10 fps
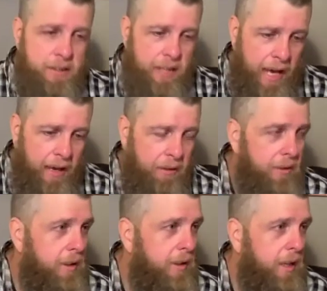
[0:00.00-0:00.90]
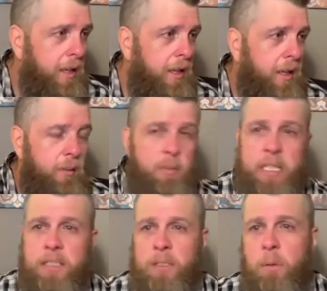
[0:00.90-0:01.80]
down,
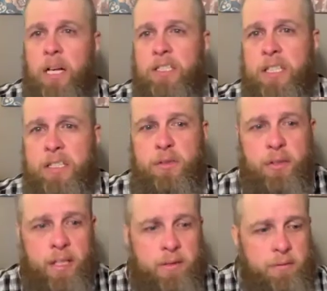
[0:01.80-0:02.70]
begins to wash his feet.